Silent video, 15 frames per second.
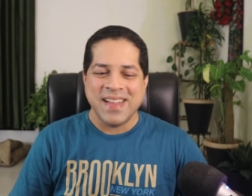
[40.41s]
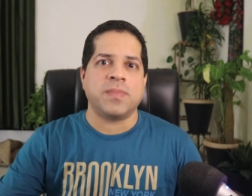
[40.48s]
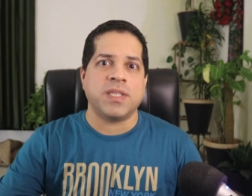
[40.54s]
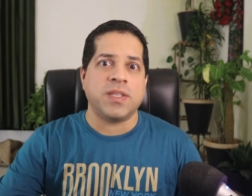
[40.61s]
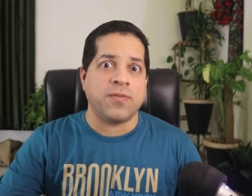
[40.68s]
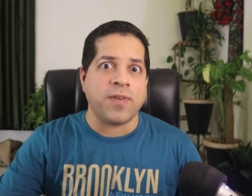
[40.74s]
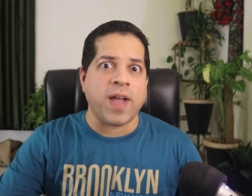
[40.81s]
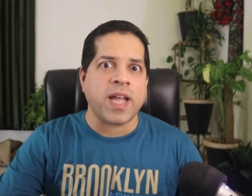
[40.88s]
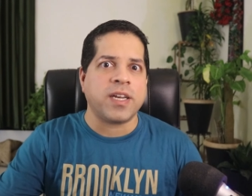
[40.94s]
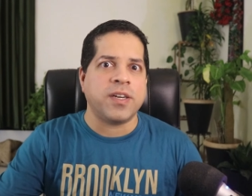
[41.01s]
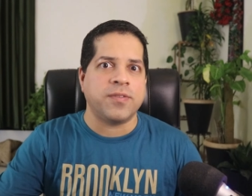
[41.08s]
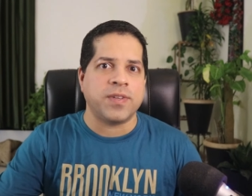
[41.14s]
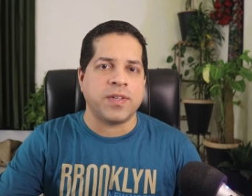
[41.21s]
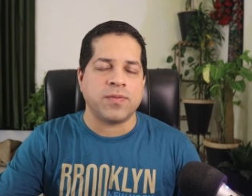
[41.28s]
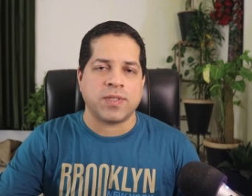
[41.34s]
But the Vaggie
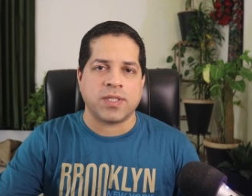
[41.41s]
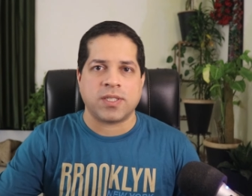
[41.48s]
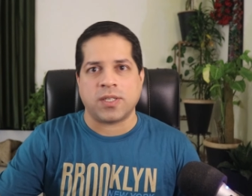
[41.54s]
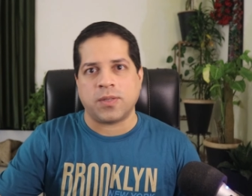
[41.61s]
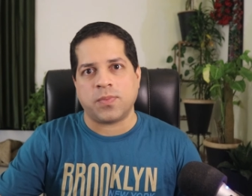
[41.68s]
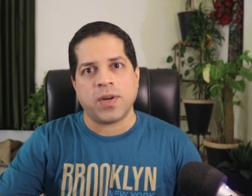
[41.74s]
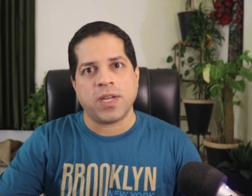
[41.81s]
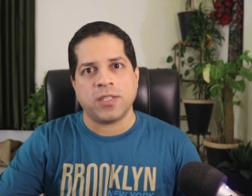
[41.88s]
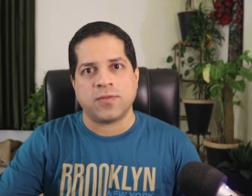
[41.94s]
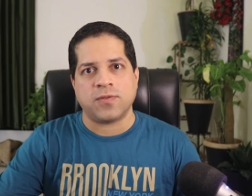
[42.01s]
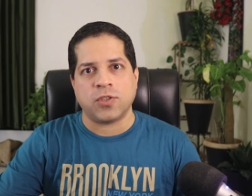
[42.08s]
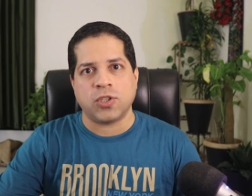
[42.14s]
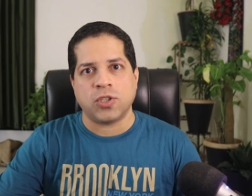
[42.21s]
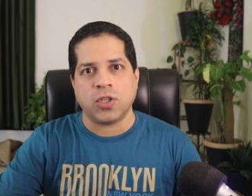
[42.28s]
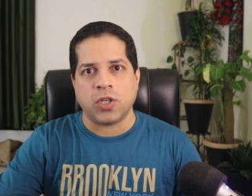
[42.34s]
reveal was a surprise
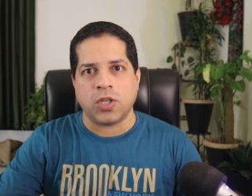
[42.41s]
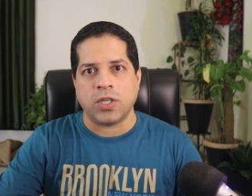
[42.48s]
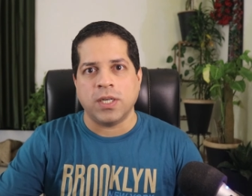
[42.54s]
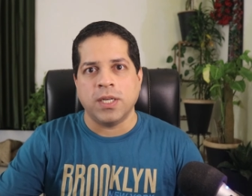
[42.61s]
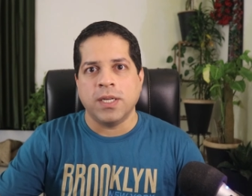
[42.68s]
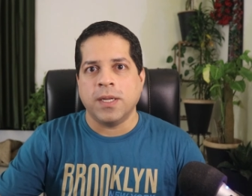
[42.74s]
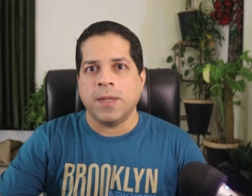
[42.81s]
for sure.